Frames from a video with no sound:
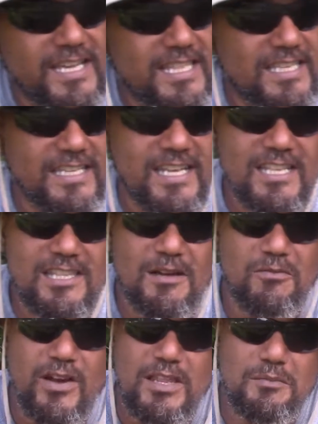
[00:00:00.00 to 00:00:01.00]
hit it ended
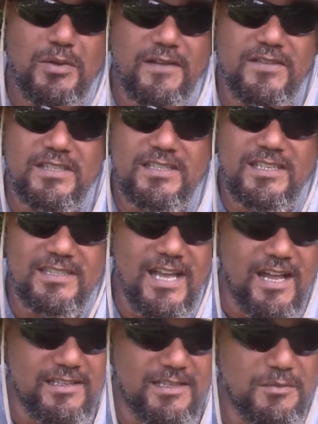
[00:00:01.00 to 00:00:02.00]
up right above it. It
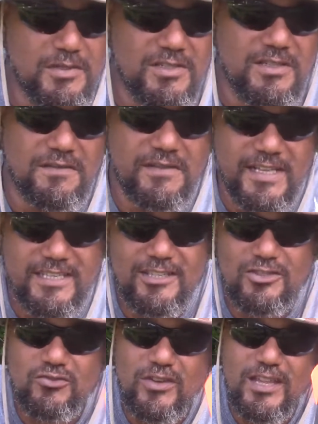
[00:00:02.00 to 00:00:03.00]
knocked it, must have deflected
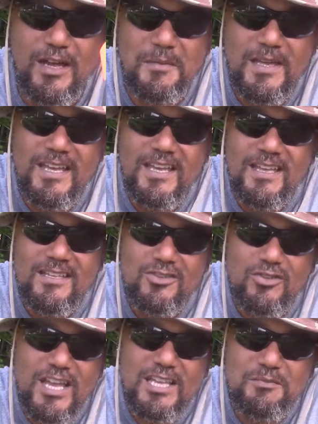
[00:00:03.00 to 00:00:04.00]
it straight up.
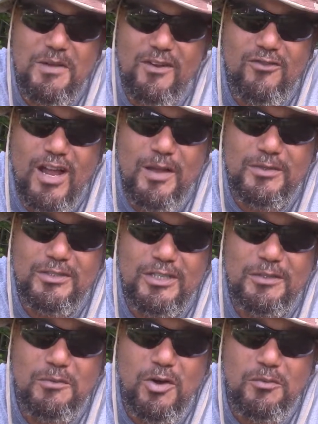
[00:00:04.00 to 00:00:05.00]
So that's my Robin
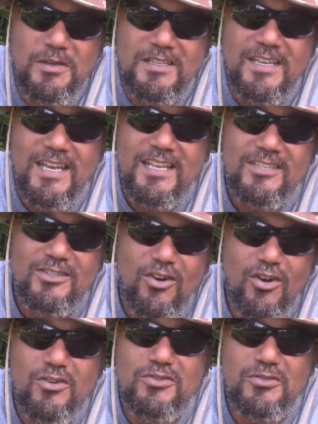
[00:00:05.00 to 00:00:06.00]
Hood moment. To
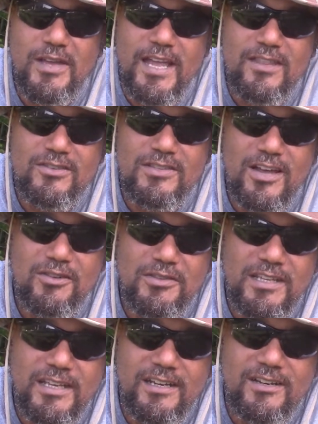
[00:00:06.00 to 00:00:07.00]
all you haters out
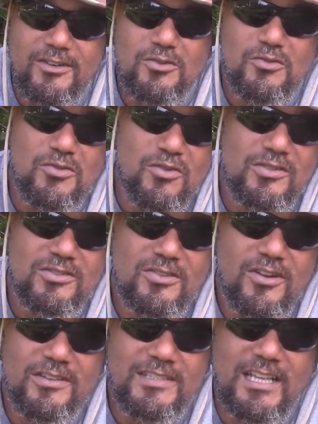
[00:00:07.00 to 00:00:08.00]
there who are going to
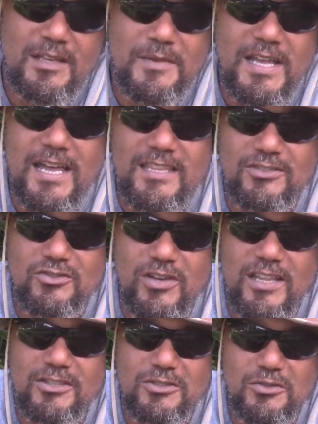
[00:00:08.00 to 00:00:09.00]
start telling me I didn't
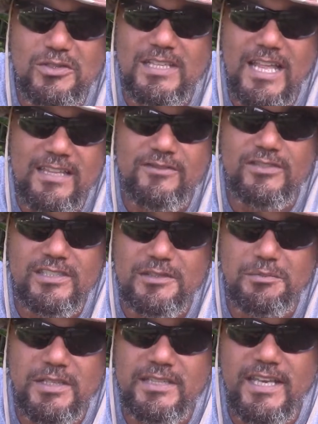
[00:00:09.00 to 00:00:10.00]
try to do it and I didn't really
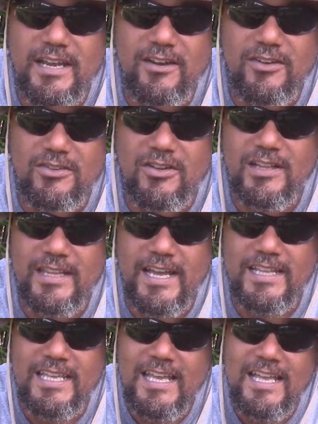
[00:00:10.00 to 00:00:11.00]
split the arrow and all of
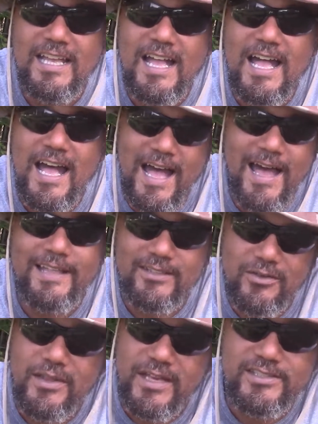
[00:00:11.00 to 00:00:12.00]
that, I
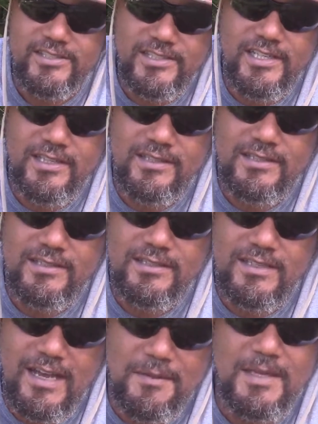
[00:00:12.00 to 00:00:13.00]
know that shit.
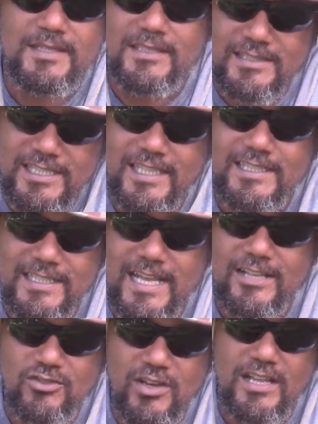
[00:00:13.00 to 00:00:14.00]
I'm not suggesting
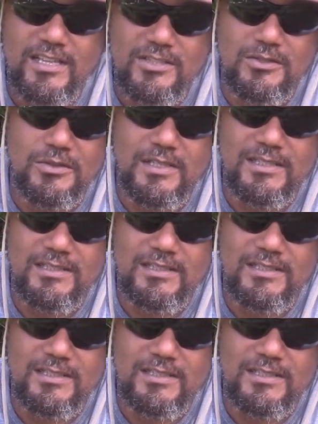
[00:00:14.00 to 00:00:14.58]
I tried to do it.